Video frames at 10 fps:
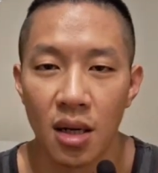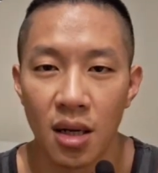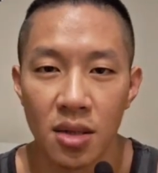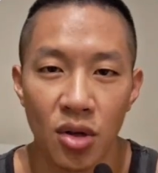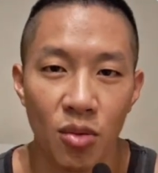
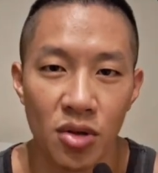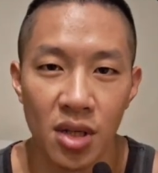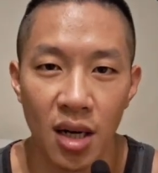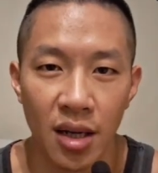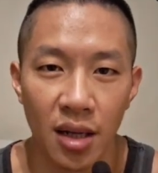It's
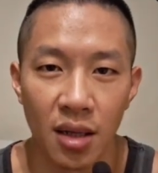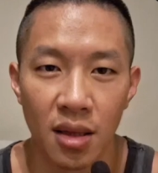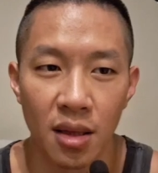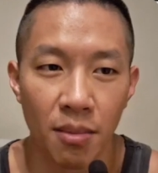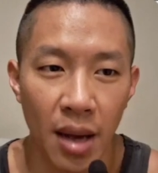almost like
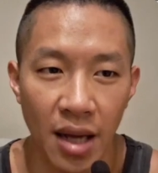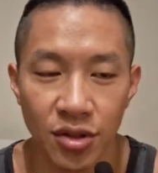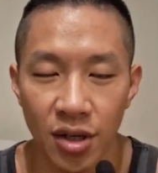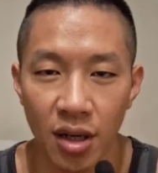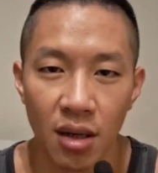the
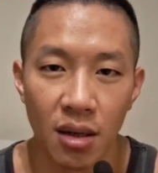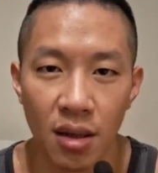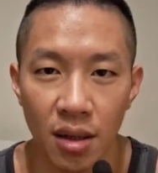magic